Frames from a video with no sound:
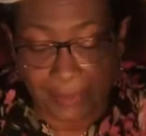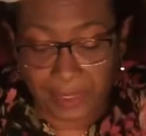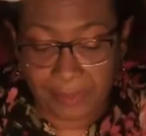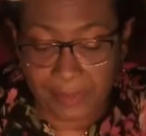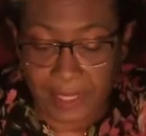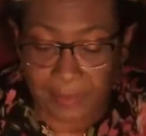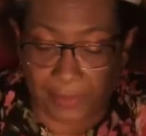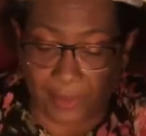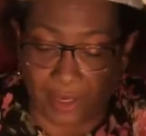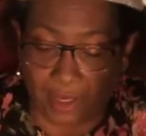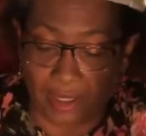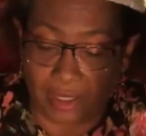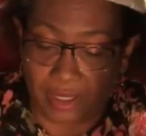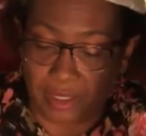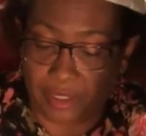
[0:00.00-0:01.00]
wrapping
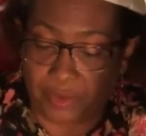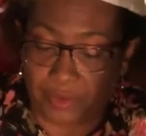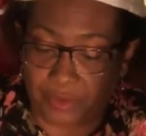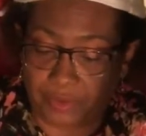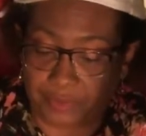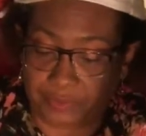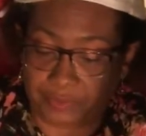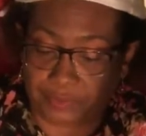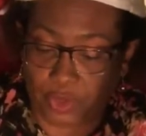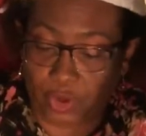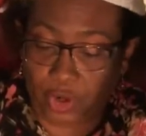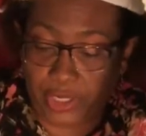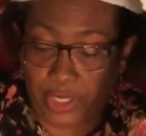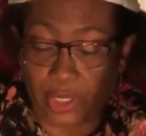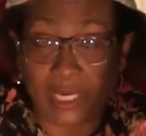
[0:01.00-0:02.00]
paper
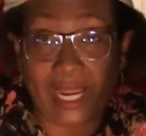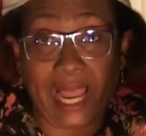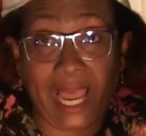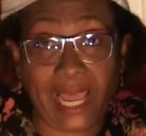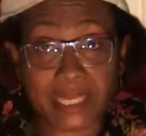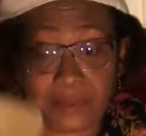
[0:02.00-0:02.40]
or your